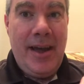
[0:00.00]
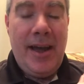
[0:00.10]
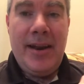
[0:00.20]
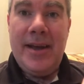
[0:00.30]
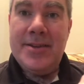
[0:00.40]

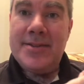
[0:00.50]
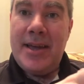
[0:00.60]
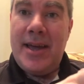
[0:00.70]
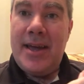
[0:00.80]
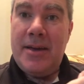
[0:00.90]
And as
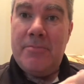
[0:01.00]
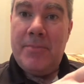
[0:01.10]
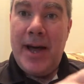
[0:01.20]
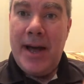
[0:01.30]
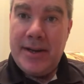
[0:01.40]
a
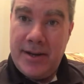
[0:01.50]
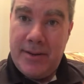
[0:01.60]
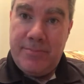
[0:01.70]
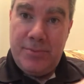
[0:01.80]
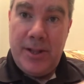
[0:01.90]

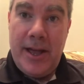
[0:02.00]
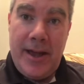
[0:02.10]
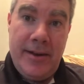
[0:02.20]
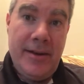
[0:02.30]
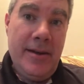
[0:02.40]
backup
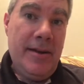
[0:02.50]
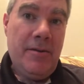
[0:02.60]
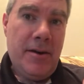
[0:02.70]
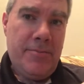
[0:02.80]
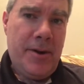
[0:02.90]
plan,
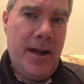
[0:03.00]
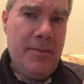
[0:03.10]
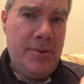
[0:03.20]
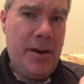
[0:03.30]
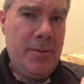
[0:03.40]
are
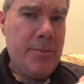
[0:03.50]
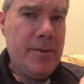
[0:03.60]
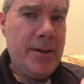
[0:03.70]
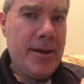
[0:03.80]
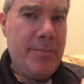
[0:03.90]

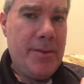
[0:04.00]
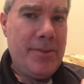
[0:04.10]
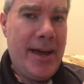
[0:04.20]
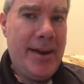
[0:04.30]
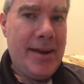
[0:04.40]
probably going to be
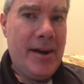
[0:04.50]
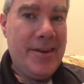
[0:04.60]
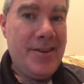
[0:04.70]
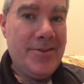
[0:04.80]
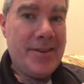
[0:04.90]
planning
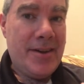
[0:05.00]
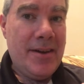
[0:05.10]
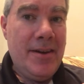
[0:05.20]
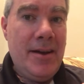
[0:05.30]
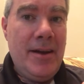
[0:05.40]
on using
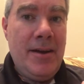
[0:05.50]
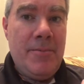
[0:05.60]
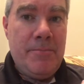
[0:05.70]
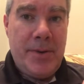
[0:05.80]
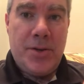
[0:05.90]

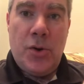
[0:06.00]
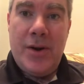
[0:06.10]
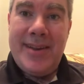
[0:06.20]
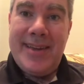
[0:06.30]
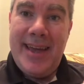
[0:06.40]

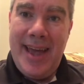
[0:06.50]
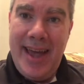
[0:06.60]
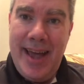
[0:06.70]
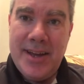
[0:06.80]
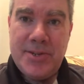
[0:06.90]
Bitcoin
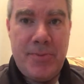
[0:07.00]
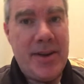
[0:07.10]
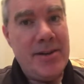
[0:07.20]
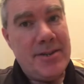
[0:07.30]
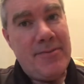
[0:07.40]
Cash
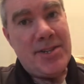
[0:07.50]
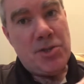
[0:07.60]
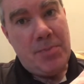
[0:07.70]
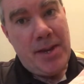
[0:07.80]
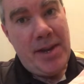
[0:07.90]
because of its
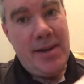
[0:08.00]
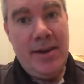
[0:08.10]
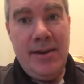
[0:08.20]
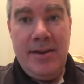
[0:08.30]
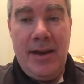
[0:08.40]
speed
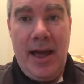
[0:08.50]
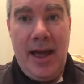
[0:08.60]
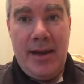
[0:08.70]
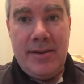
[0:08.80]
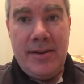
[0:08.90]

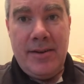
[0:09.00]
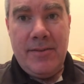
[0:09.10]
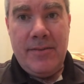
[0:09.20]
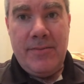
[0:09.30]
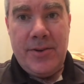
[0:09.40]
and
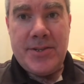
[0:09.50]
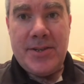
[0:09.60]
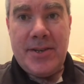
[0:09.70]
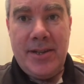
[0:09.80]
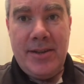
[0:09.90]

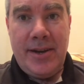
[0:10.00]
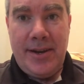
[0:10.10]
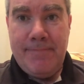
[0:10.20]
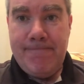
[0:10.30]
versatility.